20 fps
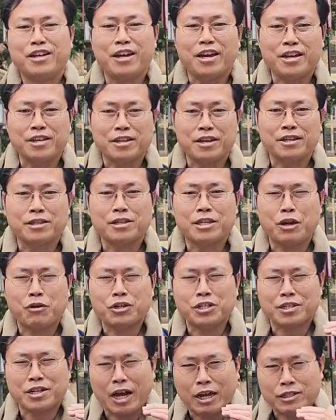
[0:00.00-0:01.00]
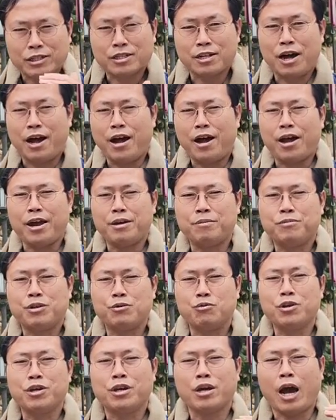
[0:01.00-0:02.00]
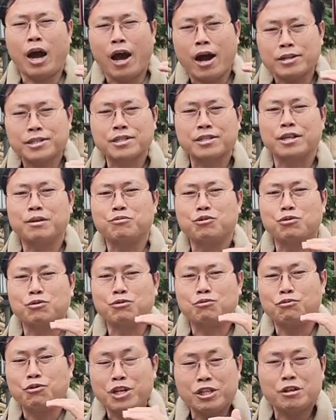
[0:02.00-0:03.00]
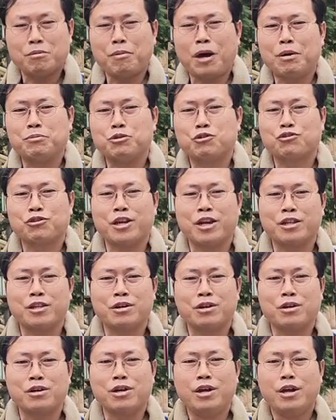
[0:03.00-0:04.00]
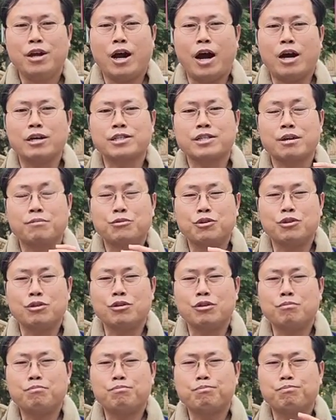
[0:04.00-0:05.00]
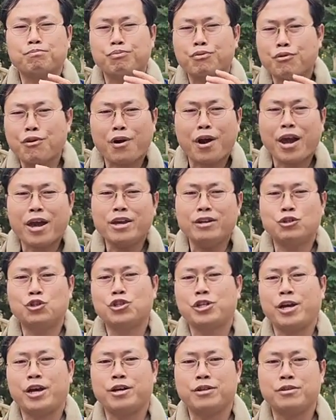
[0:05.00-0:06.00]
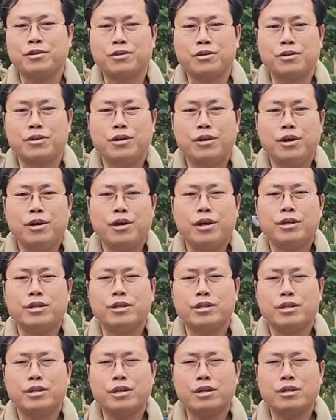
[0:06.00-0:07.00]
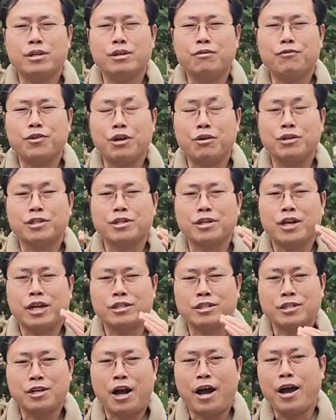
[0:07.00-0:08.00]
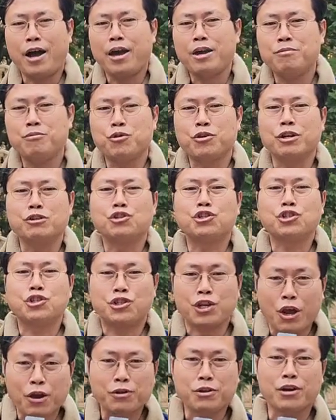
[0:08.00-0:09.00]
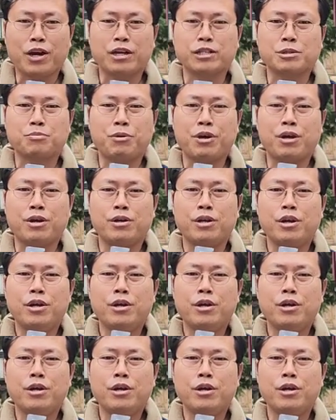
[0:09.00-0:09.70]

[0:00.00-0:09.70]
and then there is God's time. We ask them to read the Bible together, ask them to pray each other, and then if there is a God's time, we can share the gospel,